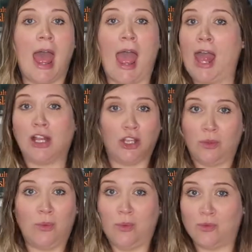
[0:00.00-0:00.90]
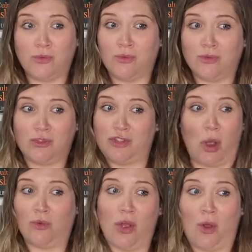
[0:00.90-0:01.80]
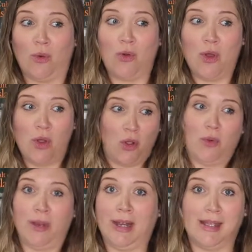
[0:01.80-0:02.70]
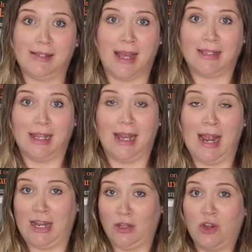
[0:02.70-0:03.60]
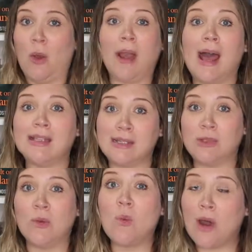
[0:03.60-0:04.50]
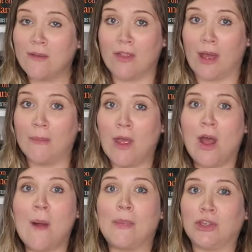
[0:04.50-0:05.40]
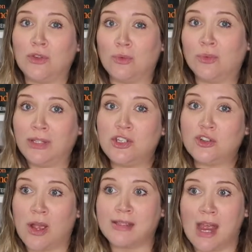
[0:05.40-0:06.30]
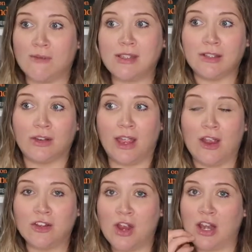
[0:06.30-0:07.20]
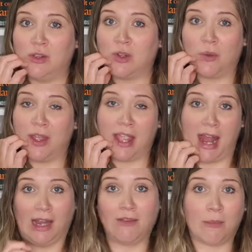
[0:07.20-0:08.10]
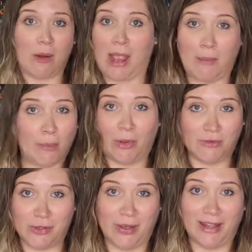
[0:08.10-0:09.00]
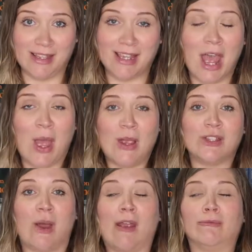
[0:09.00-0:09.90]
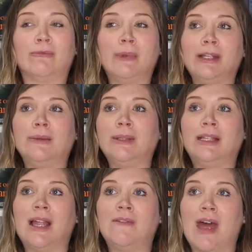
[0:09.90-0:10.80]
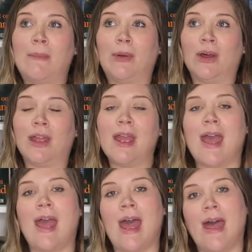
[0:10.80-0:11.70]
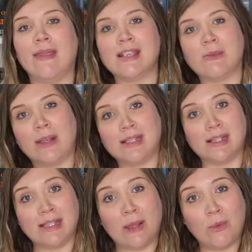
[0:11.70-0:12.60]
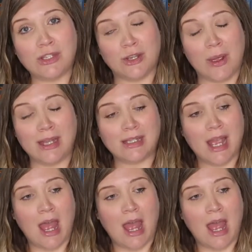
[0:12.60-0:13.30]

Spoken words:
and you don't know who it is that did it. And you know it has to be one of them, but you really trust every single character and you don't think any of them are capable of doing this. So I really, really love that book, and this one is a sequel to it.